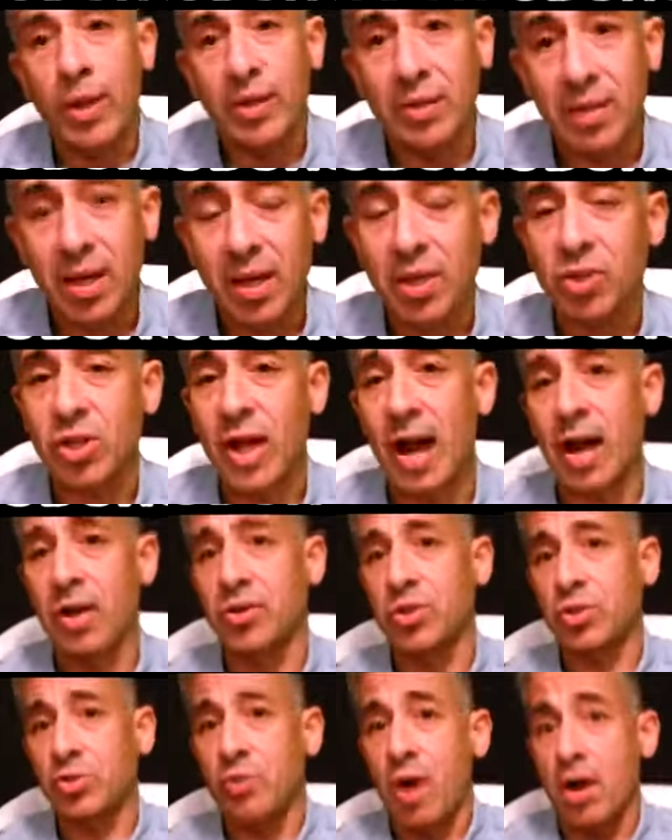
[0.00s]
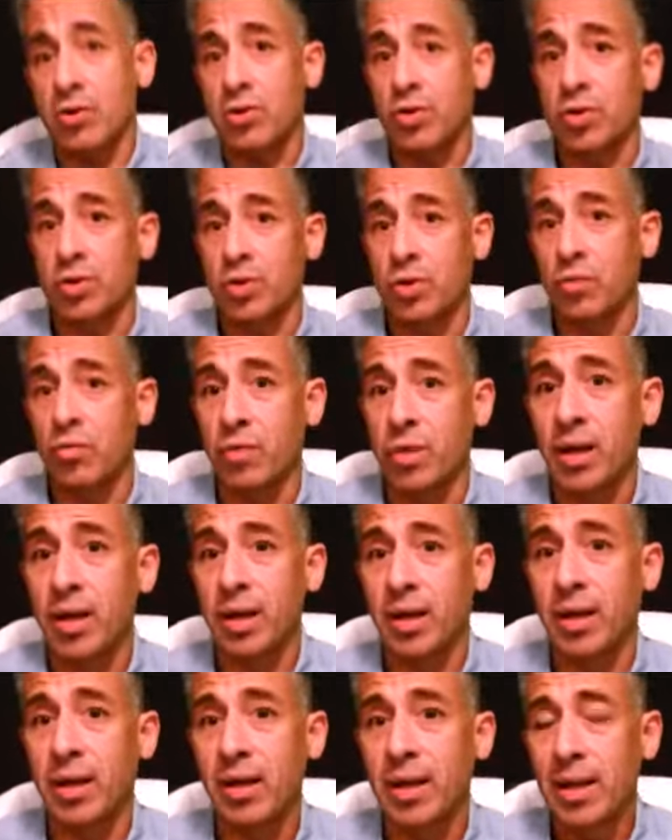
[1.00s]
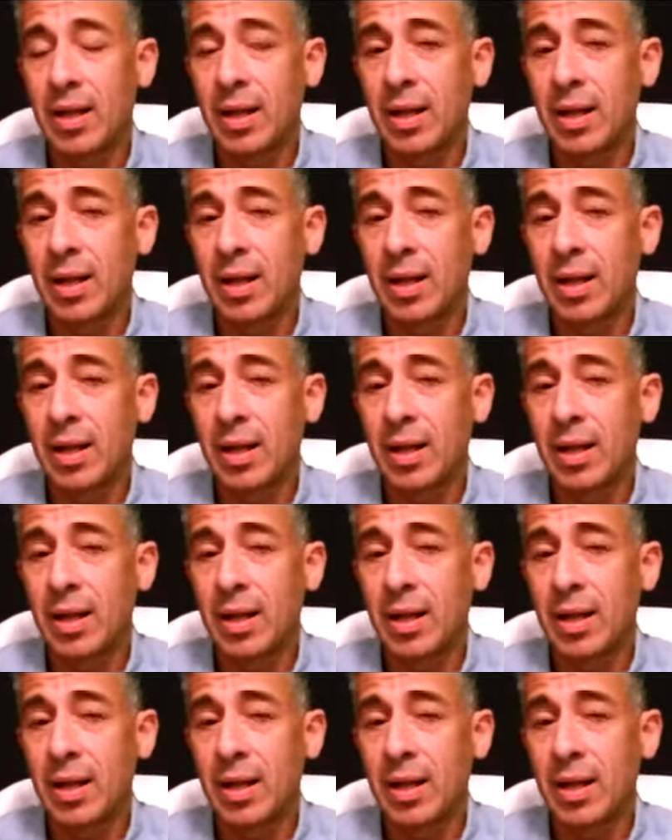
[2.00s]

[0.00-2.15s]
teach our instructors to really